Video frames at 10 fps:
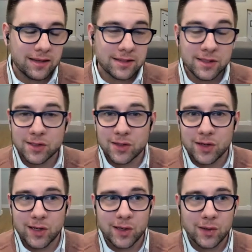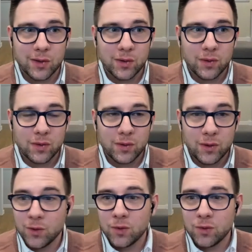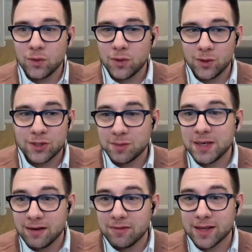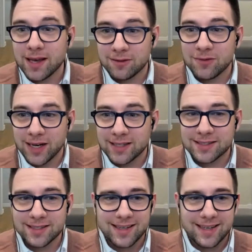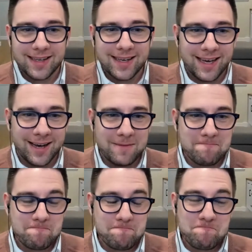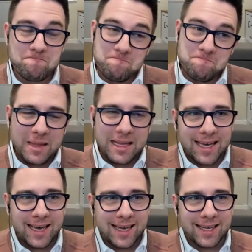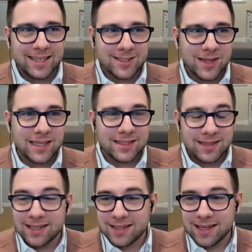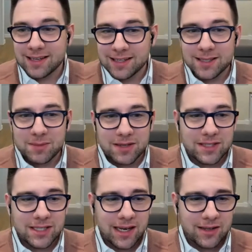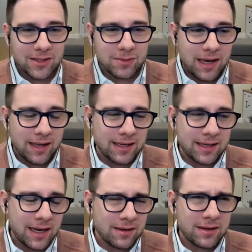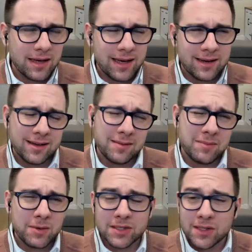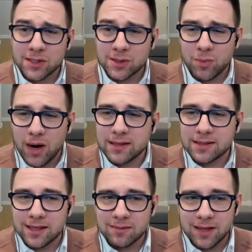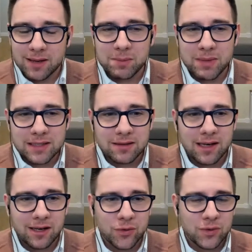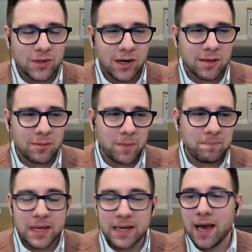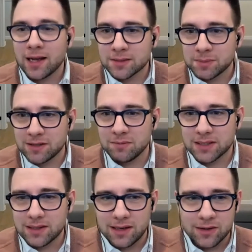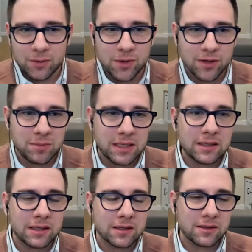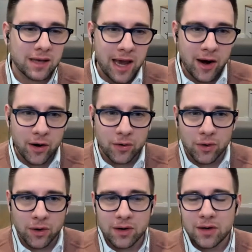is discerning who who should be giving that advice. Um, uh, so that that I think is a bit of a challenge as well. And and and in many ways, not surprising. I mean, mental health. You talk about any aspect of mental health, whether it be clinical care or